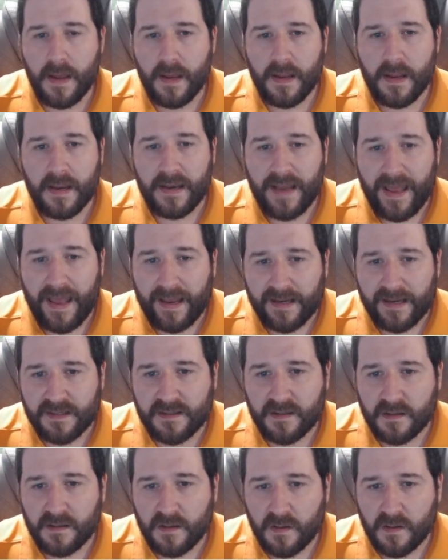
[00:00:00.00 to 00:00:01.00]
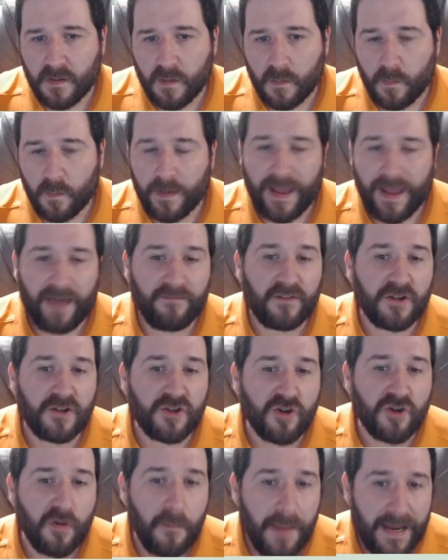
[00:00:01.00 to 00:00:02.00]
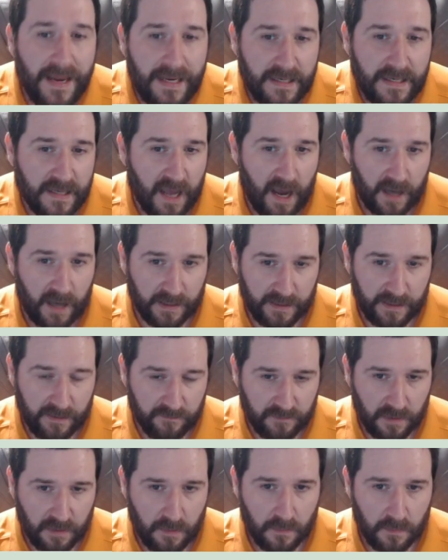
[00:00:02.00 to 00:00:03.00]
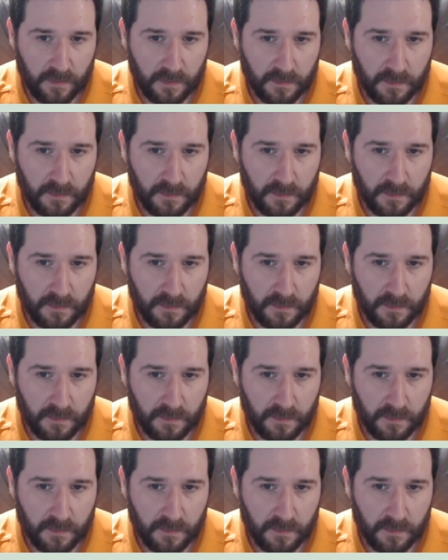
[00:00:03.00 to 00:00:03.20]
Next, we have the germane cognitive load.